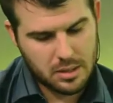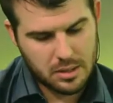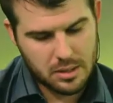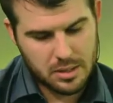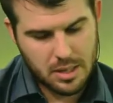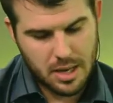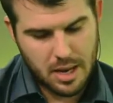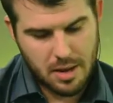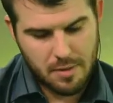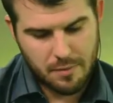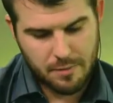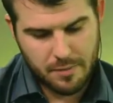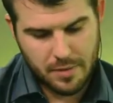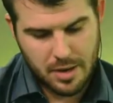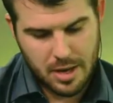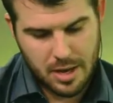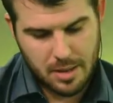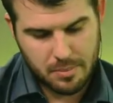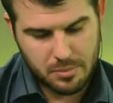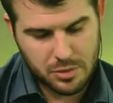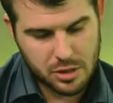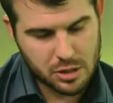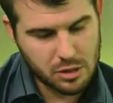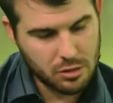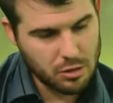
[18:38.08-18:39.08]
Dave,
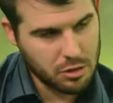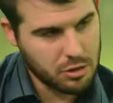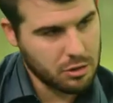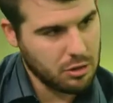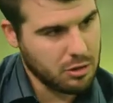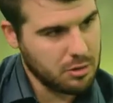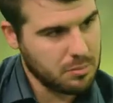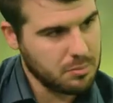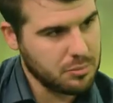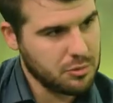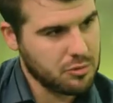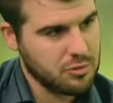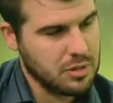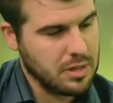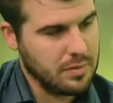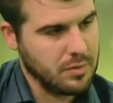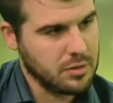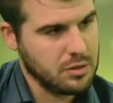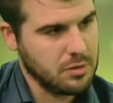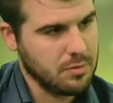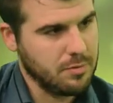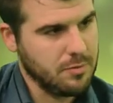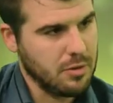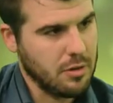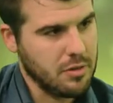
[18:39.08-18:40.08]
Scunthorpe travel
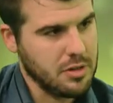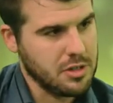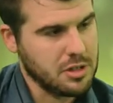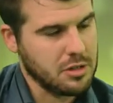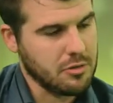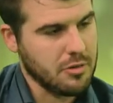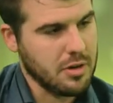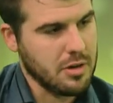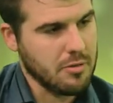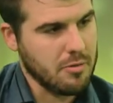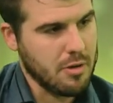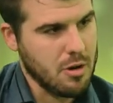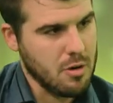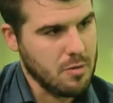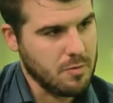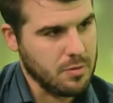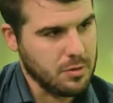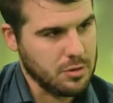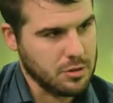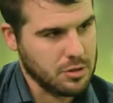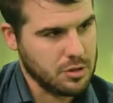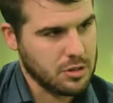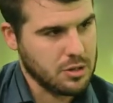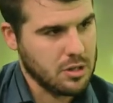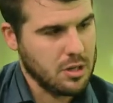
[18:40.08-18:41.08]
to Forest Green
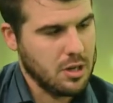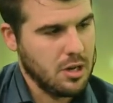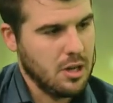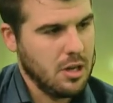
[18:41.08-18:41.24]
Rovers.